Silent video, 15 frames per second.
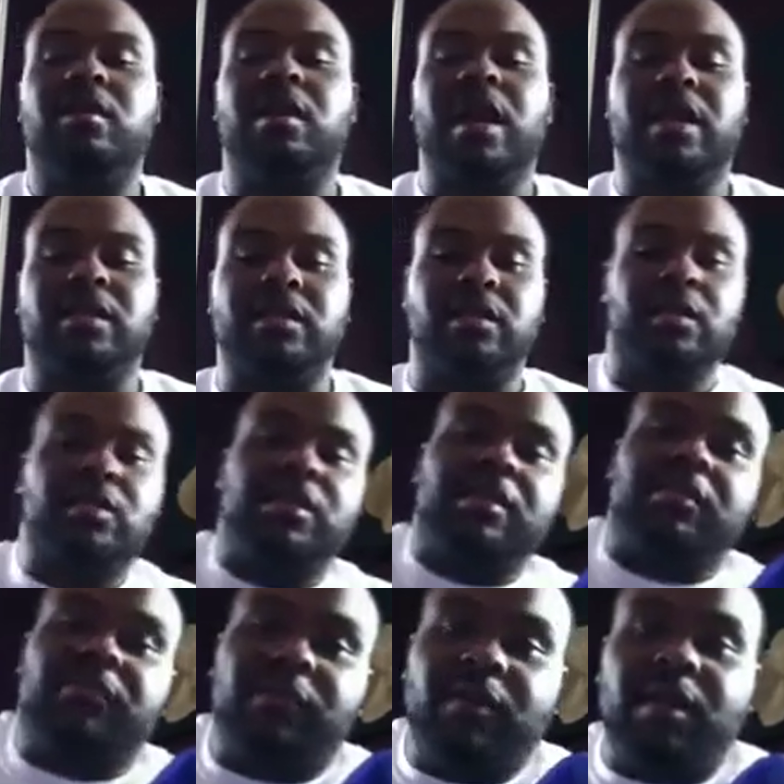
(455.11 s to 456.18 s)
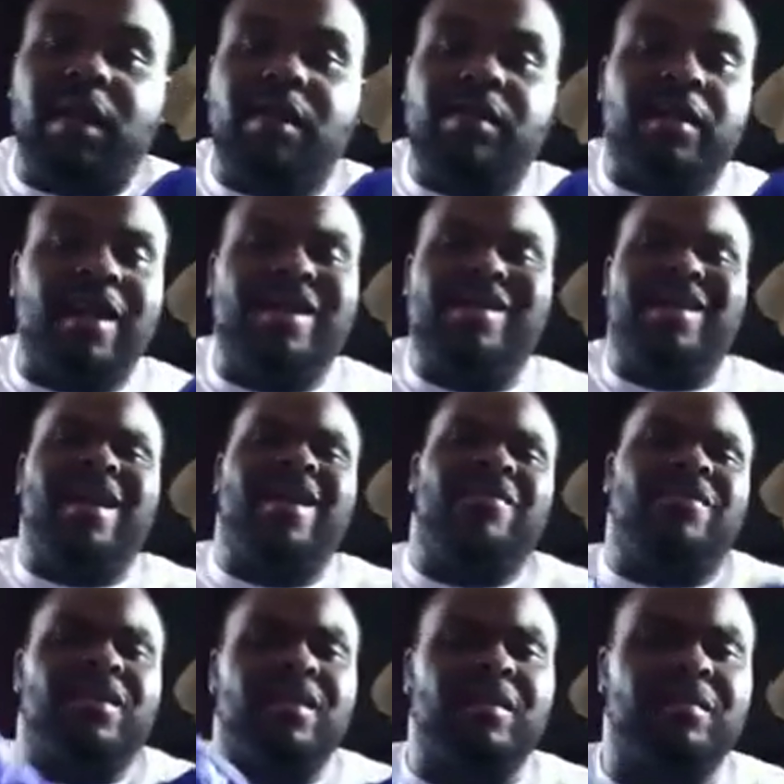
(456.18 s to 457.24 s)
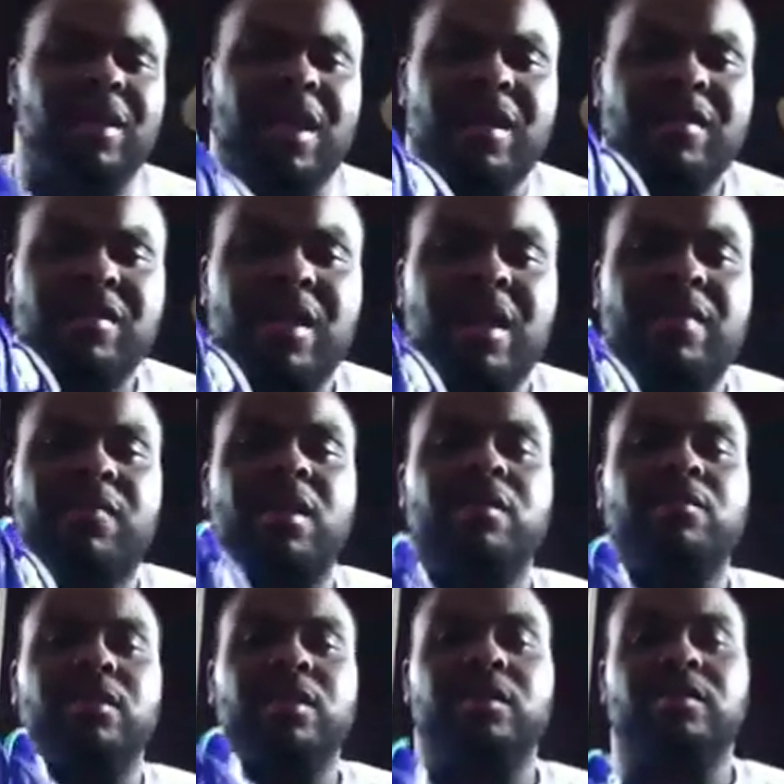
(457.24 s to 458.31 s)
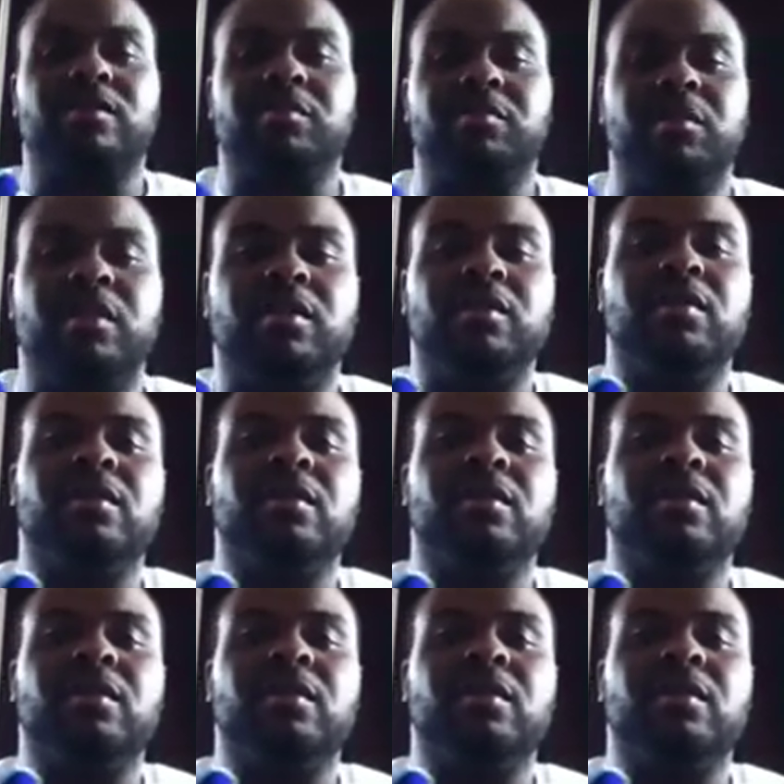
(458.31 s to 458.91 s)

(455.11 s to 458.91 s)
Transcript: I actually looked at Foot Locker, they didn't have any. I'm like, how do you not have aqua laces? But